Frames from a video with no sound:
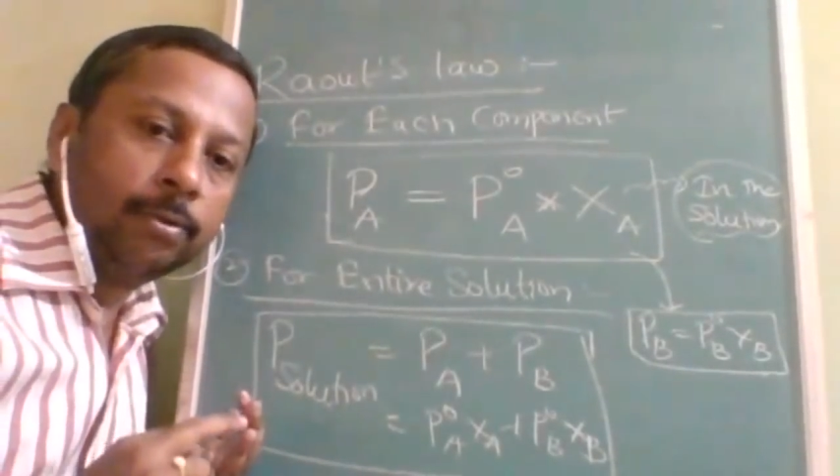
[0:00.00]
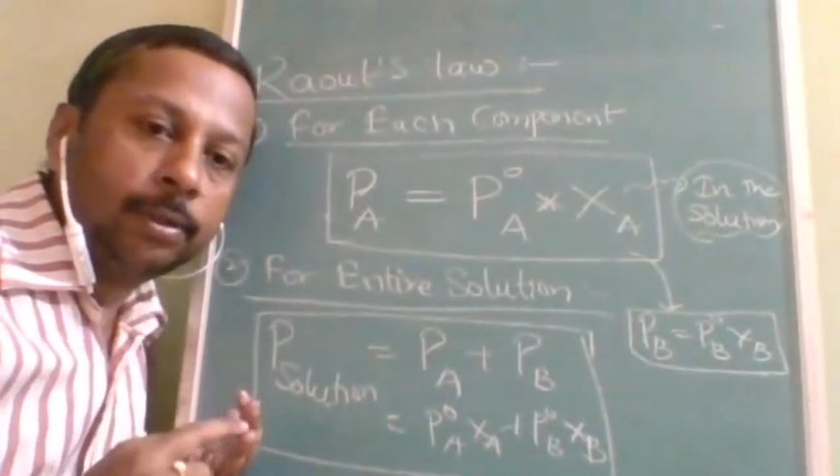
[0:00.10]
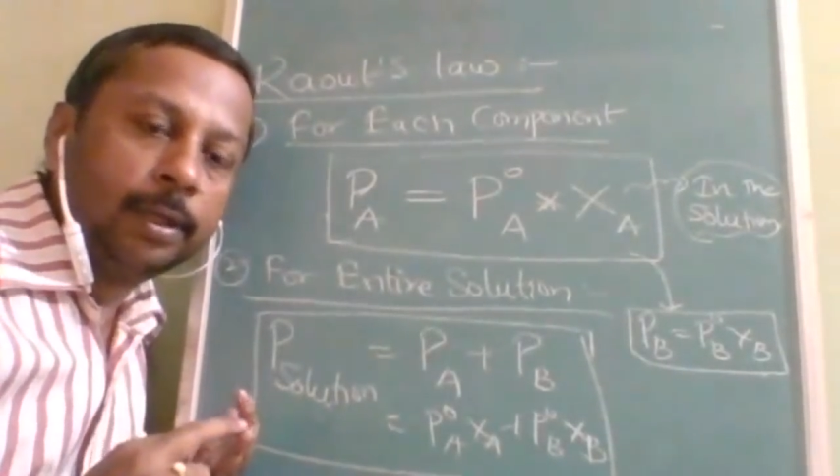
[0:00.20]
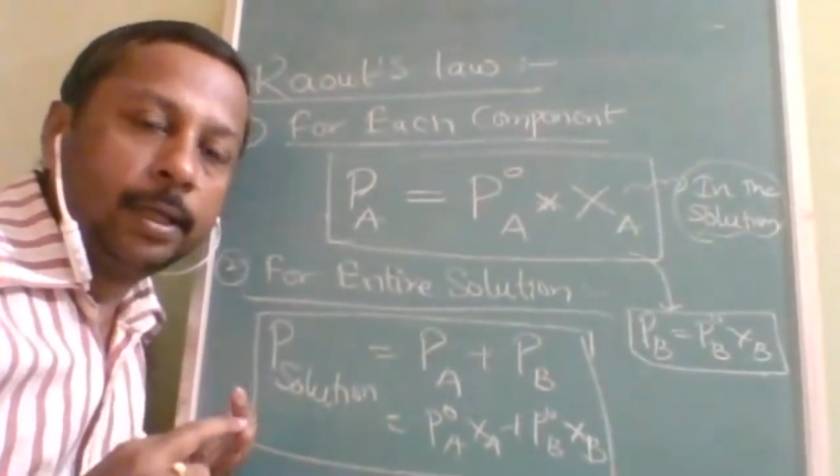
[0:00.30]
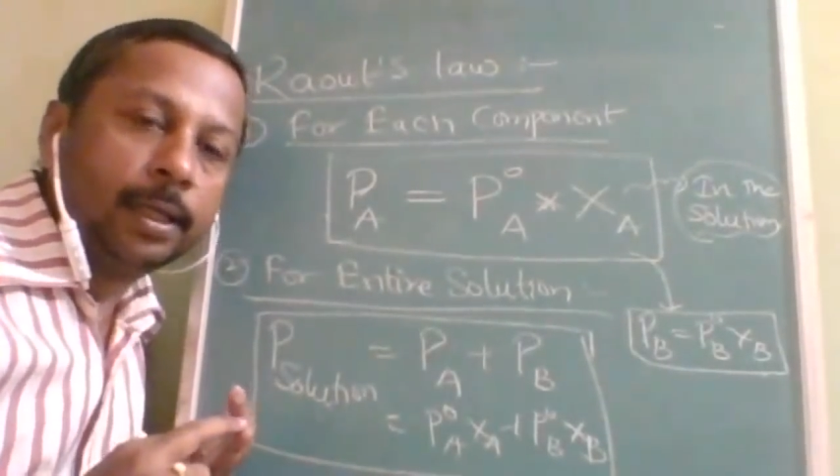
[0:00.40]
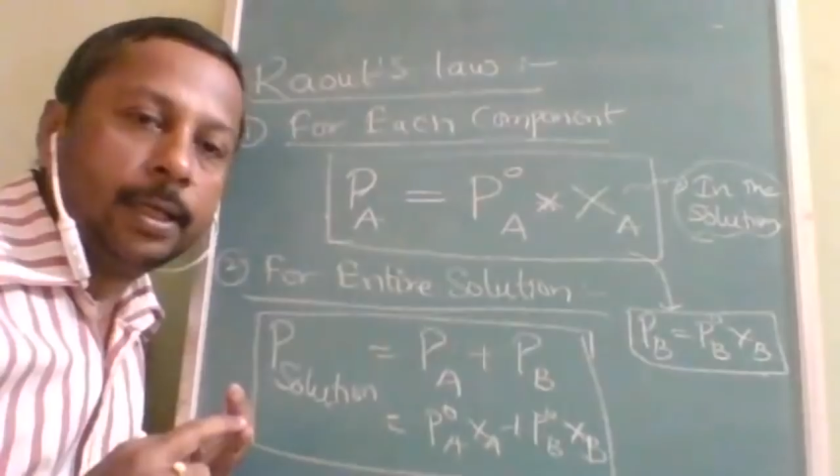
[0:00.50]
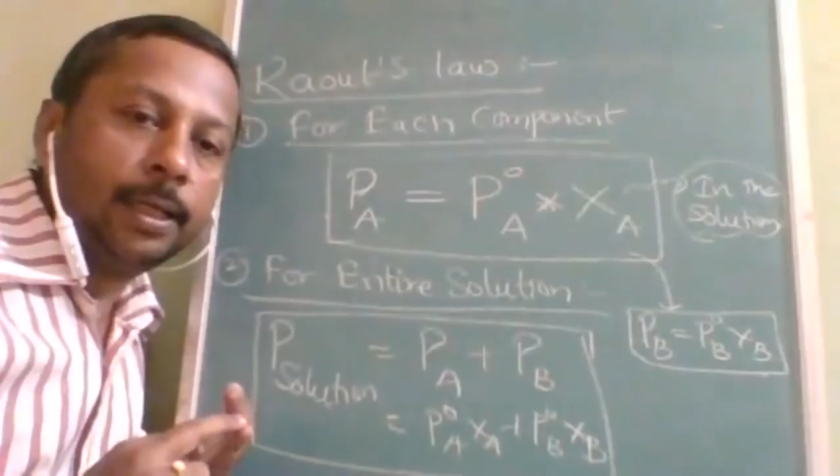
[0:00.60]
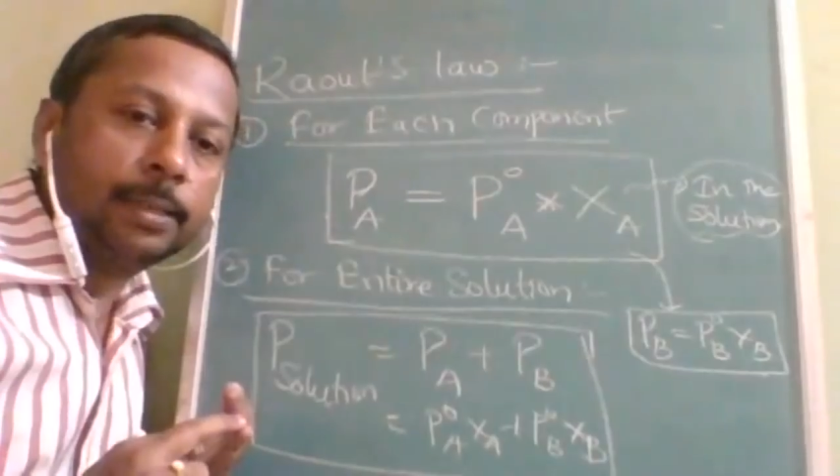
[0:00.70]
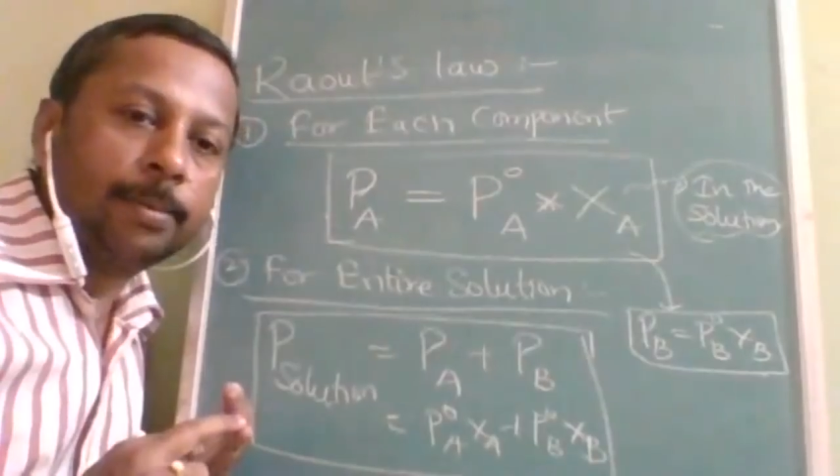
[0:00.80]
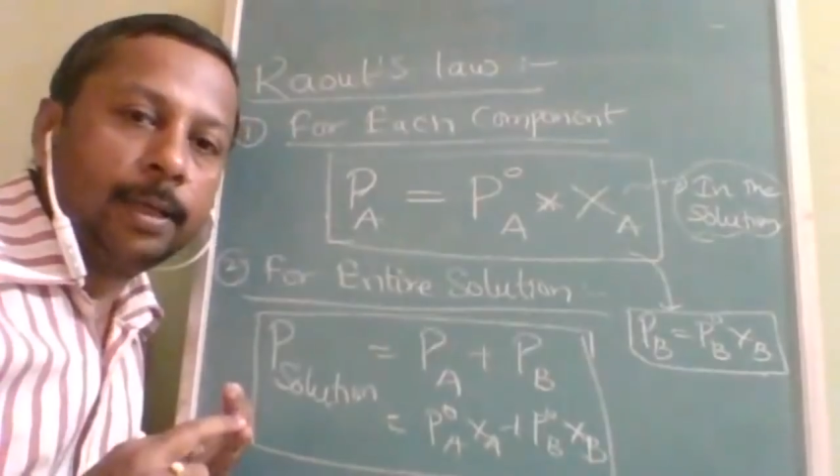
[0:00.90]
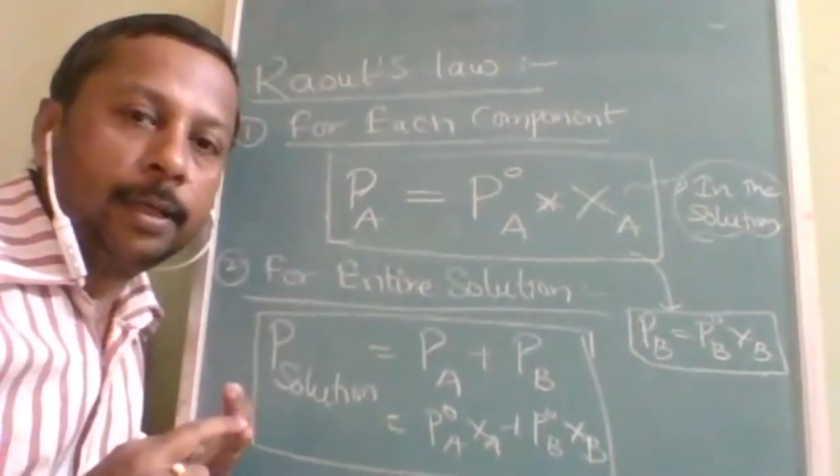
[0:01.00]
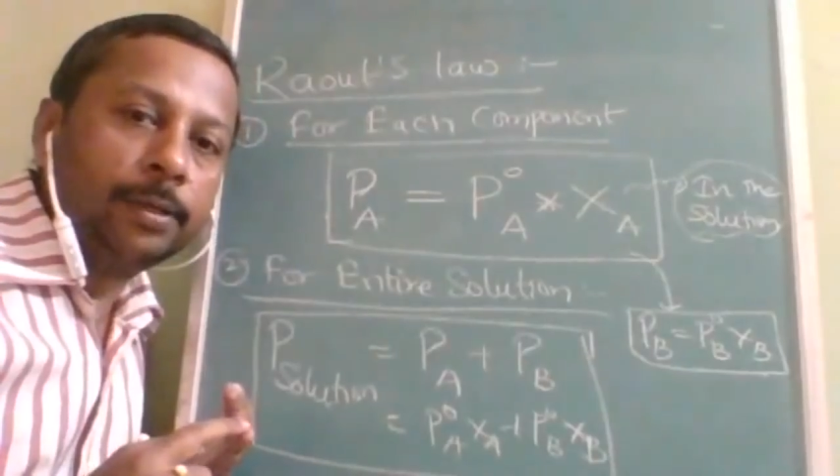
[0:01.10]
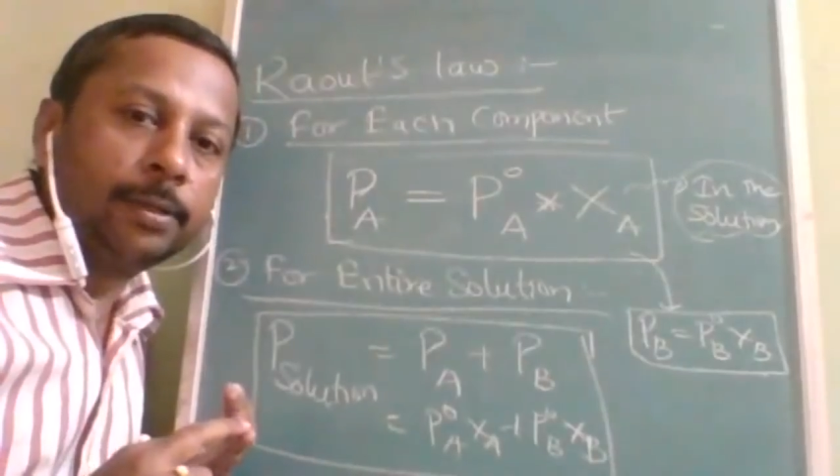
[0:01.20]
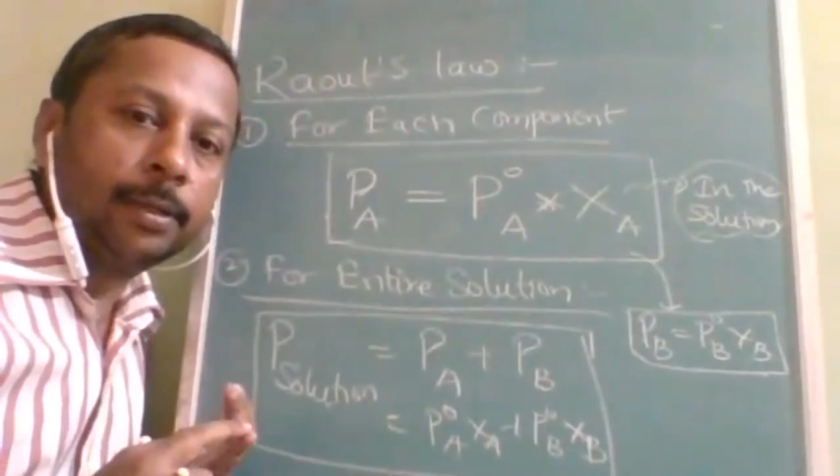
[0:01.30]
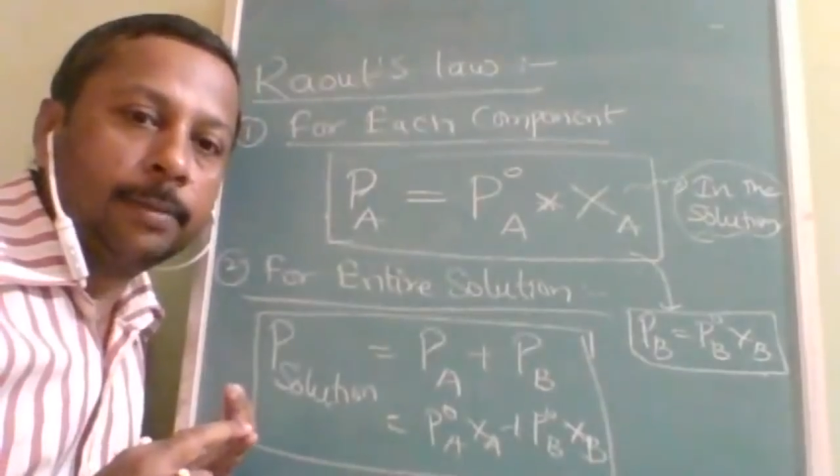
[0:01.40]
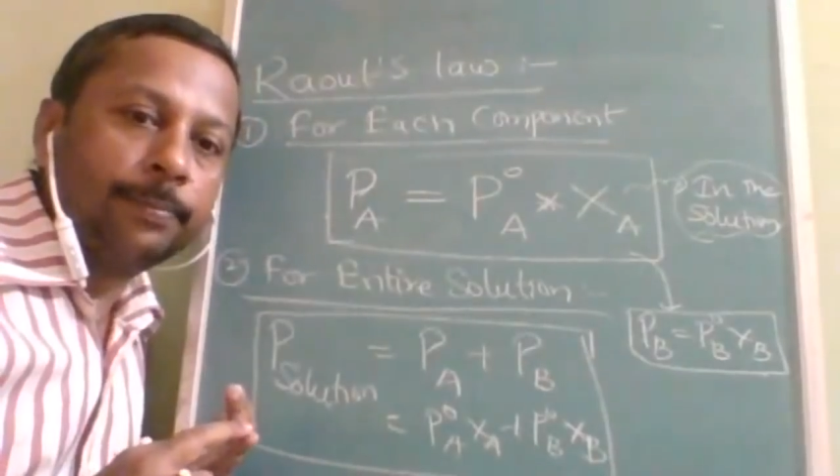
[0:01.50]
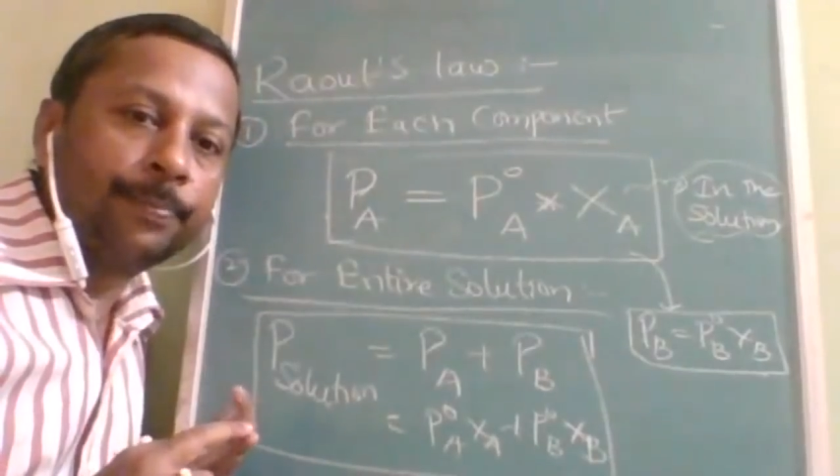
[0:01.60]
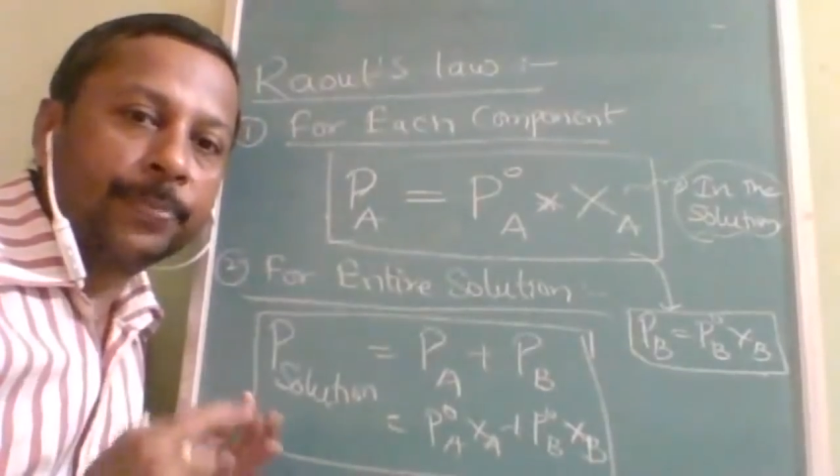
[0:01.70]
theoretical explanation,